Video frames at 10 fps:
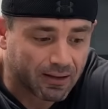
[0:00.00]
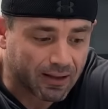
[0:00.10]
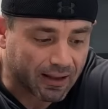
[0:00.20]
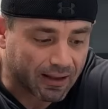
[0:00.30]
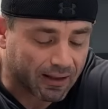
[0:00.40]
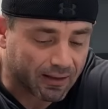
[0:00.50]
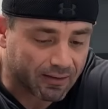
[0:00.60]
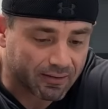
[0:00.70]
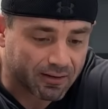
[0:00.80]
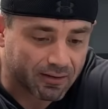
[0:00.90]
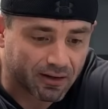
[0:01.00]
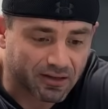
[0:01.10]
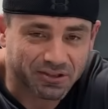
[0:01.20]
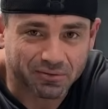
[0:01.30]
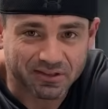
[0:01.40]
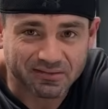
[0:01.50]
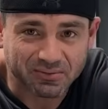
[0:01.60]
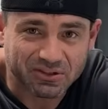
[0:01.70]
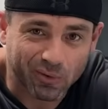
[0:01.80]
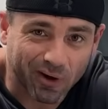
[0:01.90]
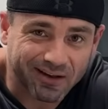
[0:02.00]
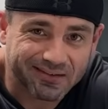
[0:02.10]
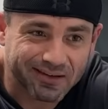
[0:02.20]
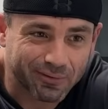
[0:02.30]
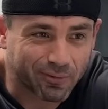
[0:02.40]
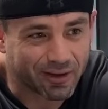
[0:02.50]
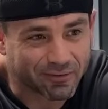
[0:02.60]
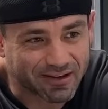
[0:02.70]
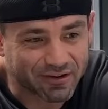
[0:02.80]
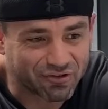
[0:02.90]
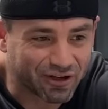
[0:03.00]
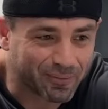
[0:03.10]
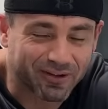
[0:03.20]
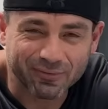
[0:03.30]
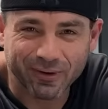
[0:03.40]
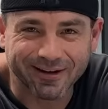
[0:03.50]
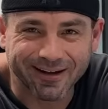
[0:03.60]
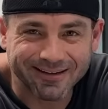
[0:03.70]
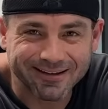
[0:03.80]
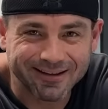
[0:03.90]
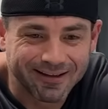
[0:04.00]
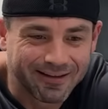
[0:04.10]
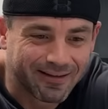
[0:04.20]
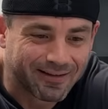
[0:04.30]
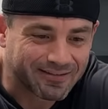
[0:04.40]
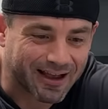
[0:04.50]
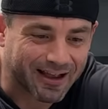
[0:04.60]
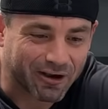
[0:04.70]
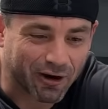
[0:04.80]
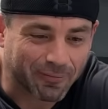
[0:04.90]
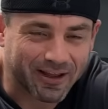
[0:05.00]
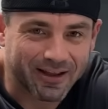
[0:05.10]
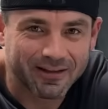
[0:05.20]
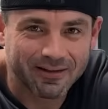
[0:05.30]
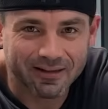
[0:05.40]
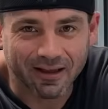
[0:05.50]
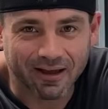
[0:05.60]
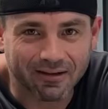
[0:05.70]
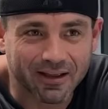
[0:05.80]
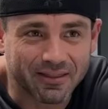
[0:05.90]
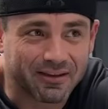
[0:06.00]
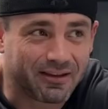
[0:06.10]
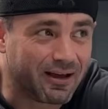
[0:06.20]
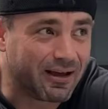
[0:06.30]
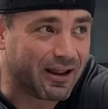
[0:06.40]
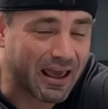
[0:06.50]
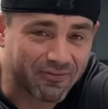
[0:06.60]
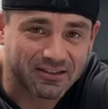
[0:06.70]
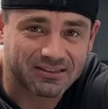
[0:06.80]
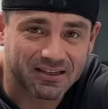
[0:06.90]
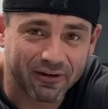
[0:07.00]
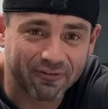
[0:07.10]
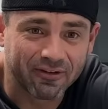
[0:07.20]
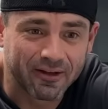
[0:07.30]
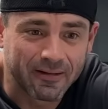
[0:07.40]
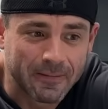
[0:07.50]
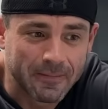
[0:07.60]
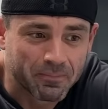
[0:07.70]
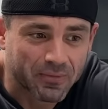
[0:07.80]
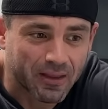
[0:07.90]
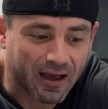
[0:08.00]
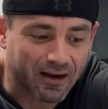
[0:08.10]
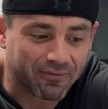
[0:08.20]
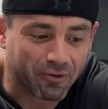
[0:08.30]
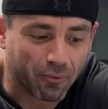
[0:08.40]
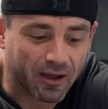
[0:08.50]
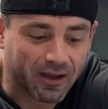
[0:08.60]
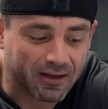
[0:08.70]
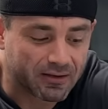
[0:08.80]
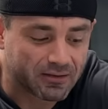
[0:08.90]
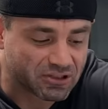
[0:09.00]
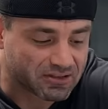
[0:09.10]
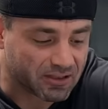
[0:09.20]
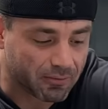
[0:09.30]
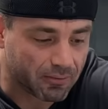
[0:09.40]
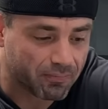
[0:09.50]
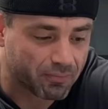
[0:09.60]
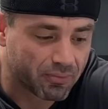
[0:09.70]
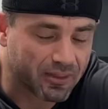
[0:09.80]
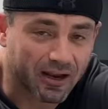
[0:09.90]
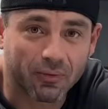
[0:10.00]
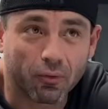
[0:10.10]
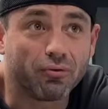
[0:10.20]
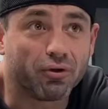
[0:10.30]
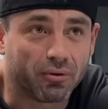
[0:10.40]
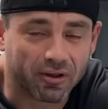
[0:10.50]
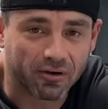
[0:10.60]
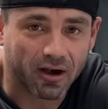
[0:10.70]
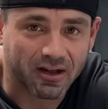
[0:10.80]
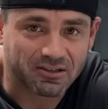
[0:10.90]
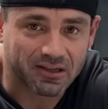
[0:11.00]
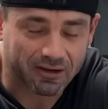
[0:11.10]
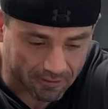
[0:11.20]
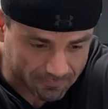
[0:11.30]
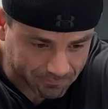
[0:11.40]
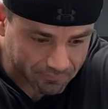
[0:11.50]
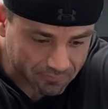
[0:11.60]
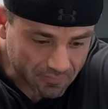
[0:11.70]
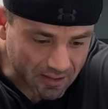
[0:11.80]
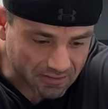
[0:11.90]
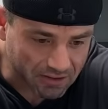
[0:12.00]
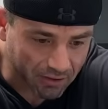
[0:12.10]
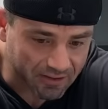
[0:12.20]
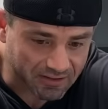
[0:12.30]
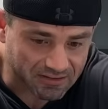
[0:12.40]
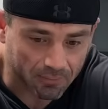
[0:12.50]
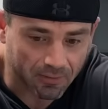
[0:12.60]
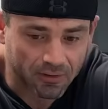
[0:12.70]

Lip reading: and also did some squats while I was at the gym, because why not? It's a high carb day. I'll get the heavy stuff out of the way, just that I won't do in the garage later. So I did some